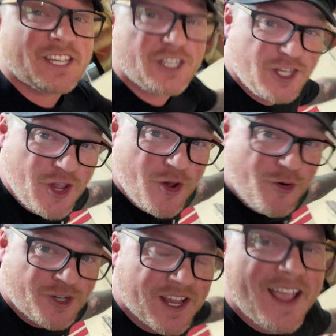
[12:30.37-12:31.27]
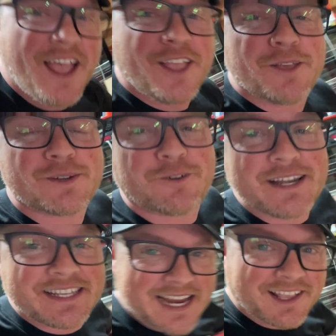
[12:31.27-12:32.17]
It's huge. There was a
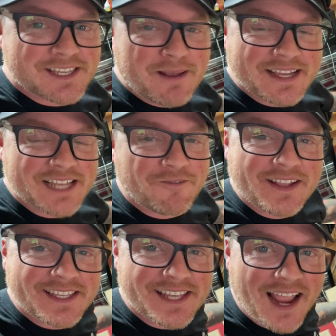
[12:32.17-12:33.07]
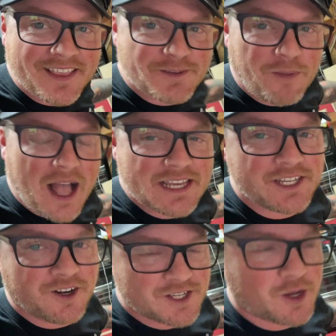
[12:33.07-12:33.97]
ridiculous amount of stuff inside this box
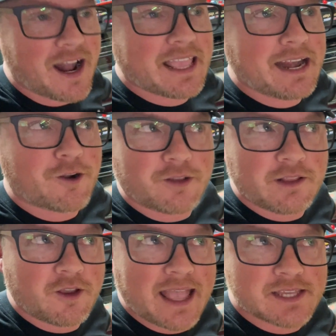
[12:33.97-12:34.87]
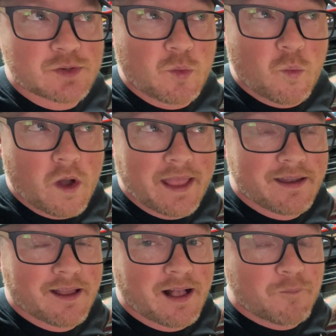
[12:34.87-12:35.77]
here. So you're not getting an early look as to
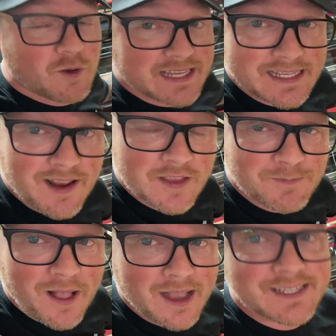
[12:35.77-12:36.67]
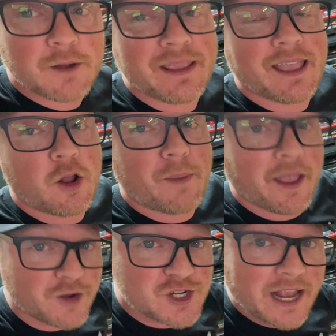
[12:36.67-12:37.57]
what um, was inside this box. That'll be again on my
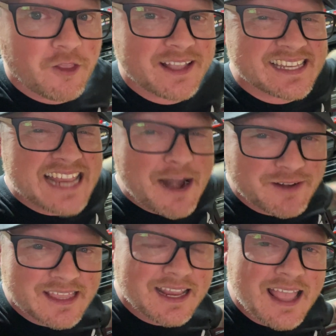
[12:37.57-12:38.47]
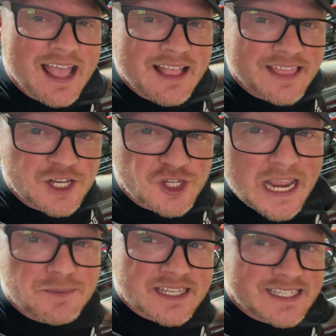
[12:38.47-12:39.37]
other channel. You get to see everything that James